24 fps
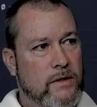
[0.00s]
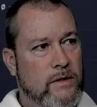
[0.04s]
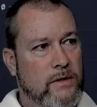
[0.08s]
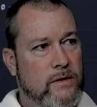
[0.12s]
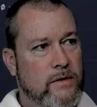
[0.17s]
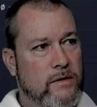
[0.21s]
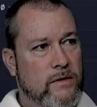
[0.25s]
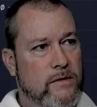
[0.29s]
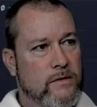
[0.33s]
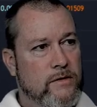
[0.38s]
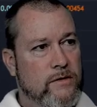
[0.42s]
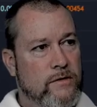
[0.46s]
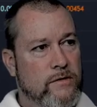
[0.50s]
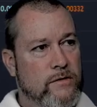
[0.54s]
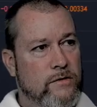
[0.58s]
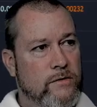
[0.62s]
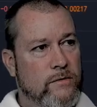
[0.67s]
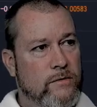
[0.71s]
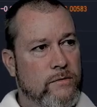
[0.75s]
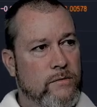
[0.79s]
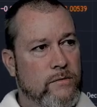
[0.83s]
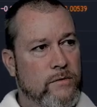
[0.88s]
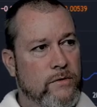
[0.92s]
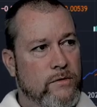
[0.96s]
It's
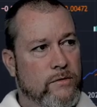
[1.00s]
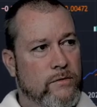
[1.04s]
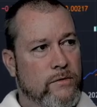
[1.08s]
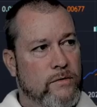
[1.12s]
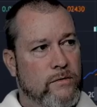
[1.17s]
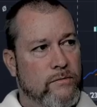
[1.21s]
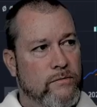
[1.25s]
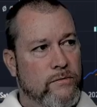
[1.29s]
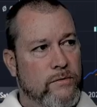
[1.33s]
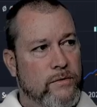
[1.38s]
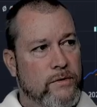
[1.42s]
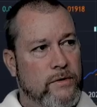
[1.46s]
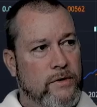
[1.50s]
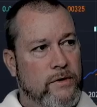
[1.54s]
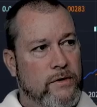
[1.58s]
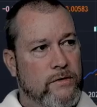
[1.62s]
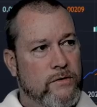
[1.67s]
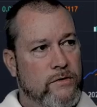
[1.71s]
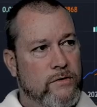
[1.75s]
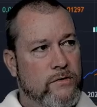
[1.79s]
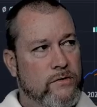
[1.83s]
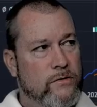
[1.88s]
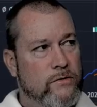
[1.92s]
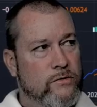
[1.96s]
too new to really
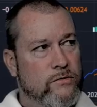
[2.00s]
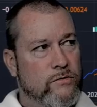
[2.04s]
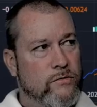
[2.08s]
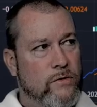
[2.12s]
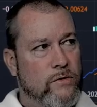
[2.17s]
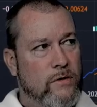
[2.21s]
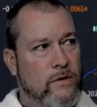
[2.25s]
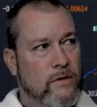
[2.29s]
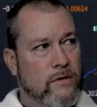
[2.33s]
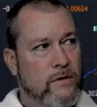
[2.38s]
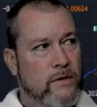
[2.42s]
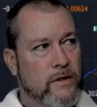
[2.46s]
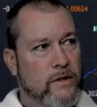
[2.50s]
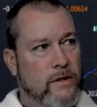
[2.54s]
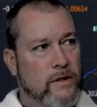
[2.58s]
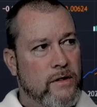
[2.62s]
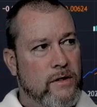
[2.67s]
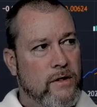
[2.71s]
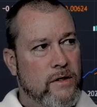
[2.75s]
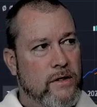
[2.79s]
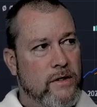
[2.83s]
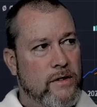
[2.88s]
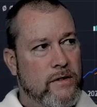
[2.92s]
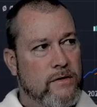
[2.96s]
draw any
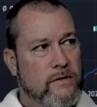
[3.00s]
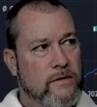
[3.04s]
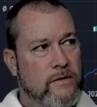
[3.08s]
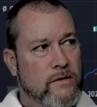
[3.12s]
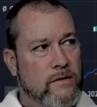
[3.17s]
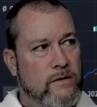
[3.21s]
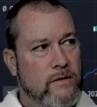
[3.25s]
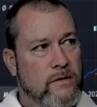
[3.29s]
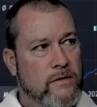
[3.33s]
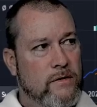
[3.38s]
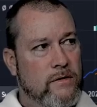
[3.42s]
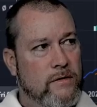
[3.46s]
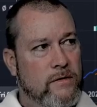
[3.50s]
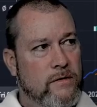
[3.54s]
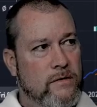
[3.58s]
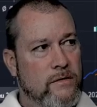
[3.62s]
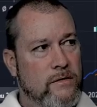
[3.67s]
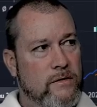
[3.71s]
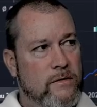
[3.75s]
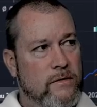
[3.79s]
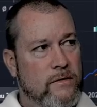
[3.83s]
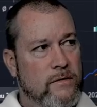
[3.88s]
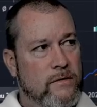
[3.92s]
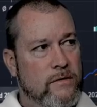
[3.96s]
lines on,
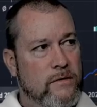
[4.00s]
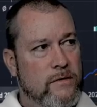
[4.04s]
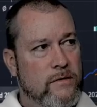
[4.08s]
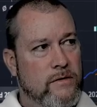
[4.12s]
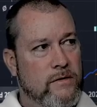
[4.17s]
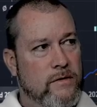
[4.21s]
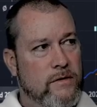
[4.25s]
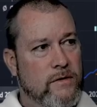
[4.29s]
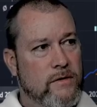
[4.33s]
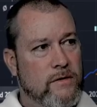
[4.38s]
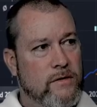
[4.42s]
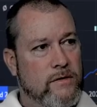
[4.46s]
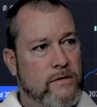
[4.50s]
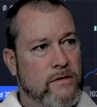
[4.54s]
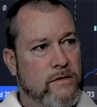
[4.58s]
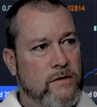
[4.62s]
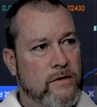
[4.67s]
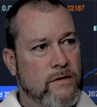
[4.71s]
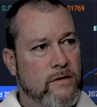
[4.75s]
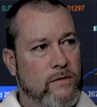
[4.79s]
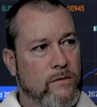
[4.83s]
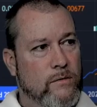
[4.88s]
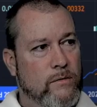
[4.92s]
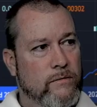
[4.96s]
unless I just did
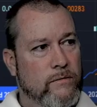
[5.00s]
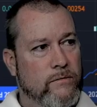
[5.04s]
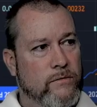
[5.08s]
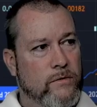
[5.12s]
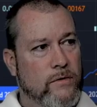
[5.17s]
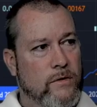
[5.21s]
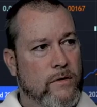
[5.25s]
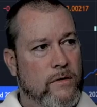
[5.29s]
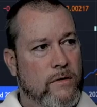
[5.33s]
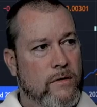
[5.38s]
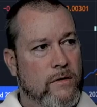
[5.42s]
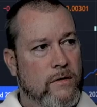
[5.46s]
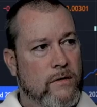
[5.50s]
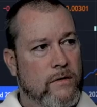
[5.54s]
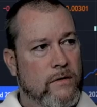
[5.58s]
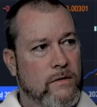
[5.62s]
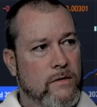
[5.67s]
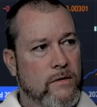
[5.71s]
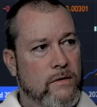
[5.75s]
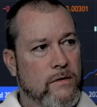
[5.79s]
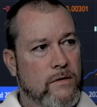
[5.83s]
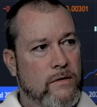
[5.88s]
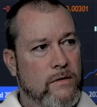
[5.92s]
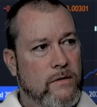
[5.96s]
the overall,
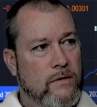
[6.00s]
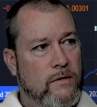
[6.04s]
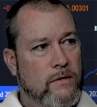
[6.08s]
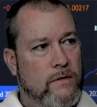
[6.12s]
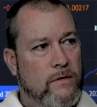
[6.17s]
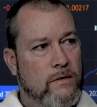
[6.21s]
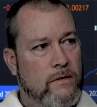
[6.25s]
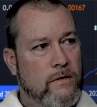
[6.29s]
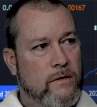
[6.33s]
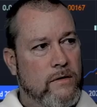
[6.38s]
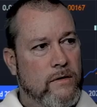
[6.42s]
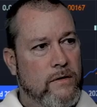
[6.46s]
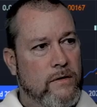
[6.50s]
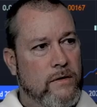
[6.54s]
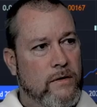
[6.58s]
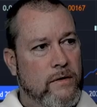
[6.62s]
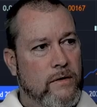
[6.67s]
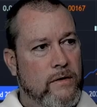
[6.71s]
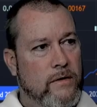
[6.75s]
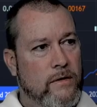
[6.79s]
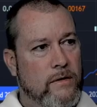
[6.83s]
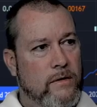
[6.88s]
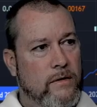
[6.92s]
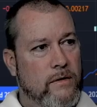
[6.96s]

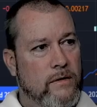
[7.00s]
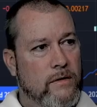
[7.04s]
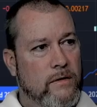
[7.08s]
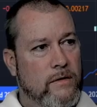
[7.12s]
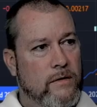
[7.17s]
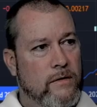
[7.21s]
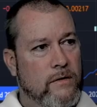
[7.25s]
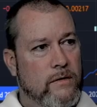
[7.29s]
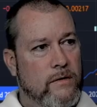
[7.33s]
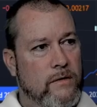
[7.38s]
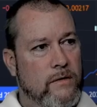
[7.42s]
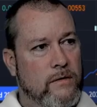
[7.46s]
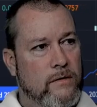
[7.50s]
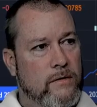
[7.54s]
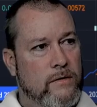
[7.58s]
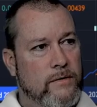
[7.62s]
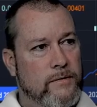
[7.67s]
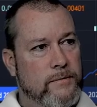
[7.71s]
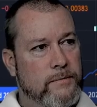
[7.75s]
and